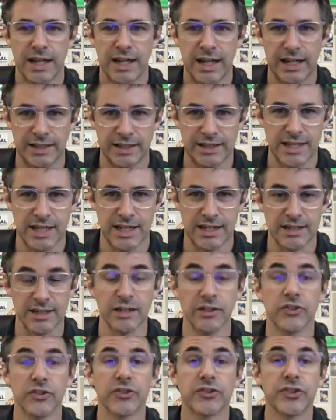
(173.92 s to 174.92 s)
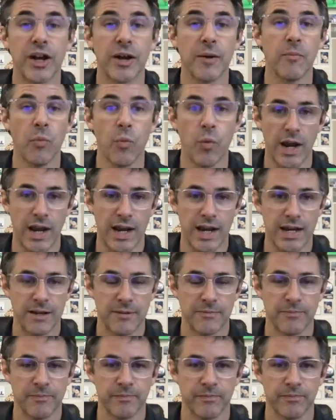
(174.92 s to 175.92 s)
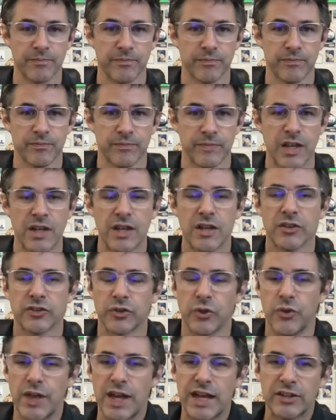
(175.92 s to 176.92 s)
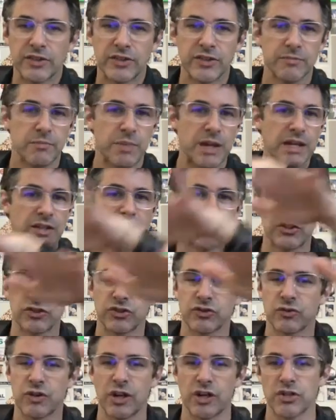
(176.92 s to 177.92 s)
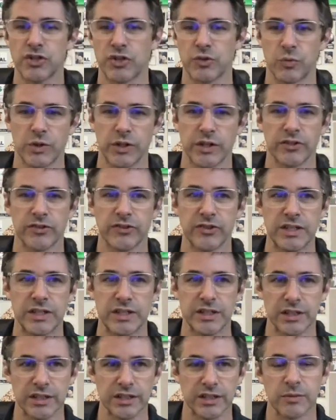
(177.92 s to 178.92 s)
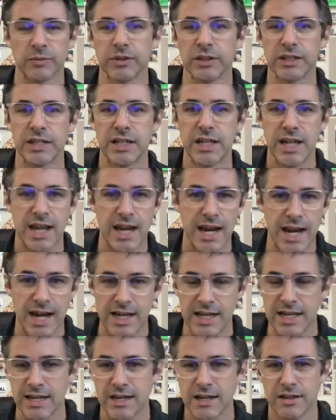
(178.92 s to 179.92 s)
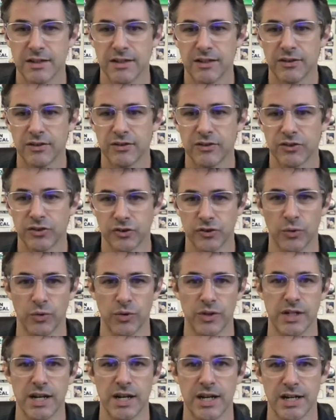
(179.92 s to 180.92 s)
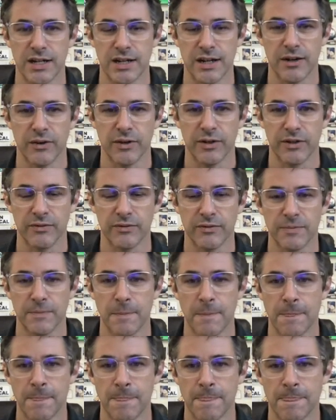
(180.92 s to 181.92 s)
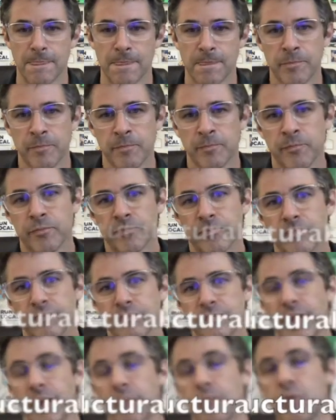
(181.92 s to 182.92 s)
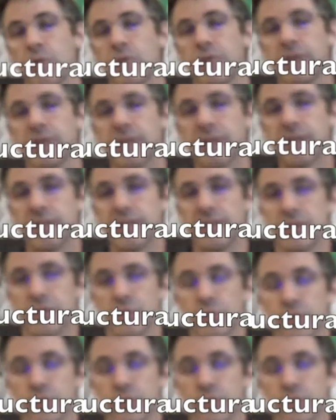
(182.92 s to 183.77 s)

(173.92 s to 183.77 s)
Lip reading: at the end in some way. So that basic structure we're going to see in literally any story, any narrative. Now, moving then into